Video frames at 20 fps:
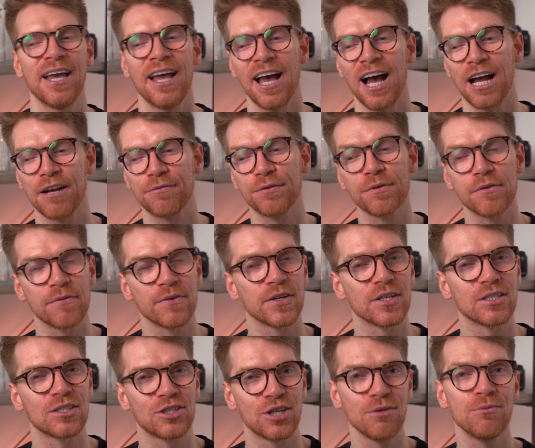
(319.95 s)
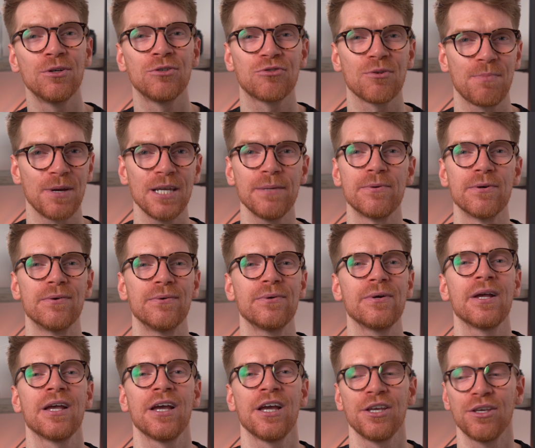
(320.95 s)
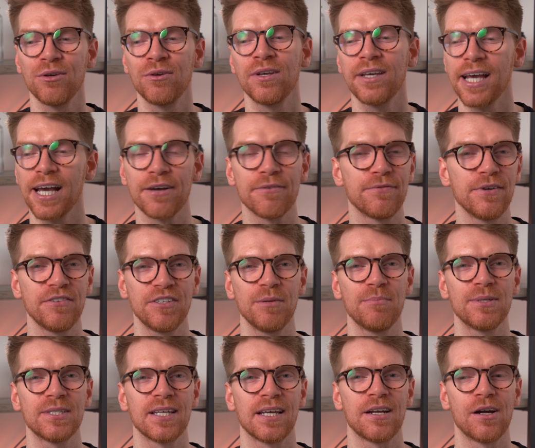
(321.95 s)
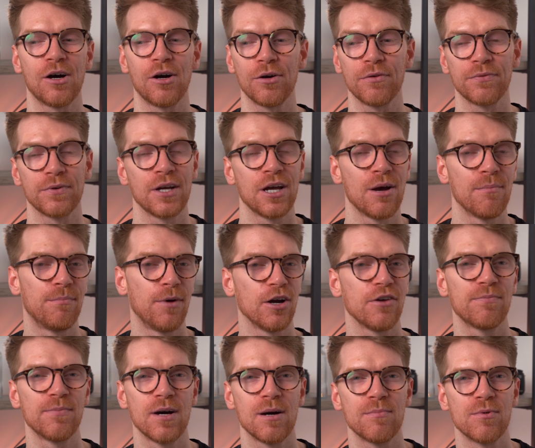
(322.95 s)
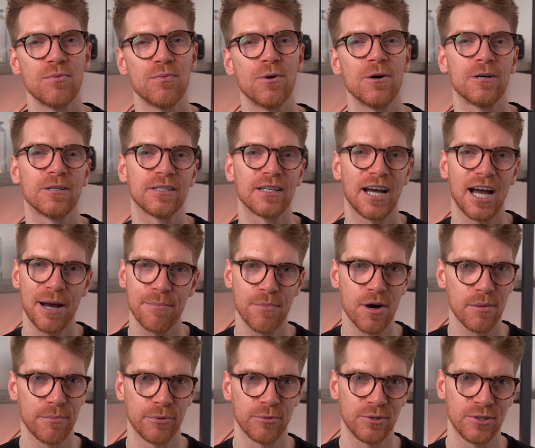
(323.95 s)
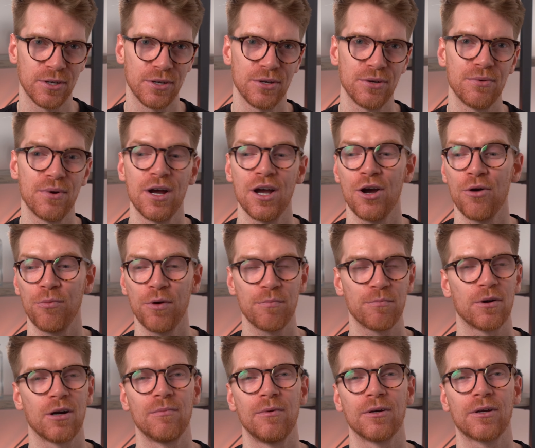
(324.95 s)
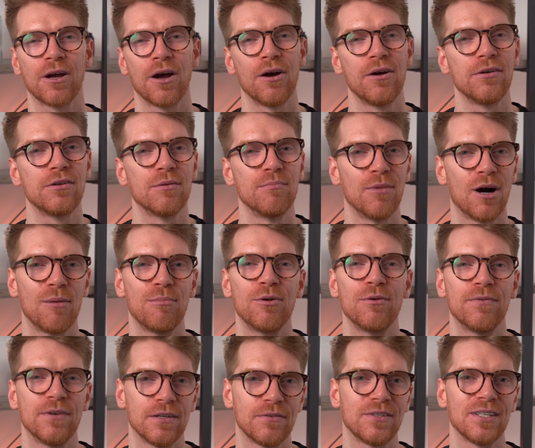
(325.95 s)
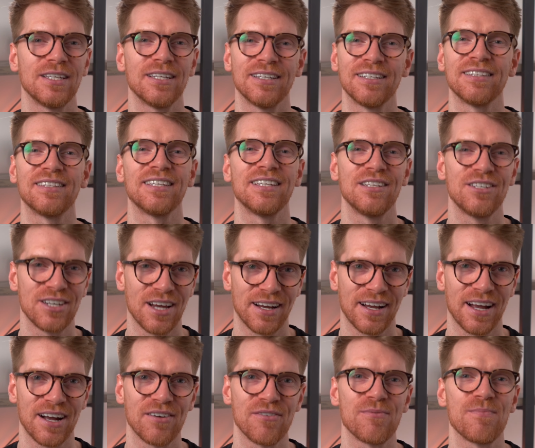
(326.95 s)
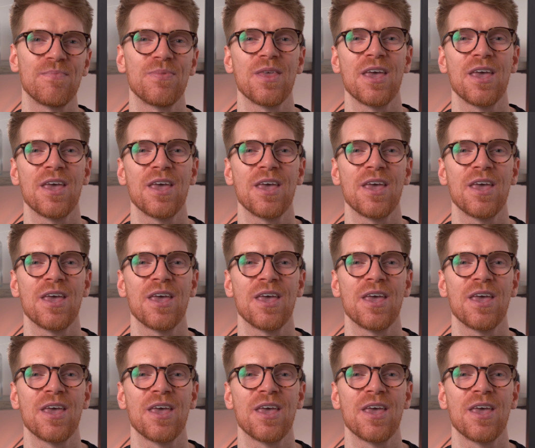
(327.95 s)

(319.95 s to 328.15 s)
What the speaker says: And for the first 200 people, you can get 50% off both Marble 1 and Marble 2 with promo code MARBLE50 at the checkout.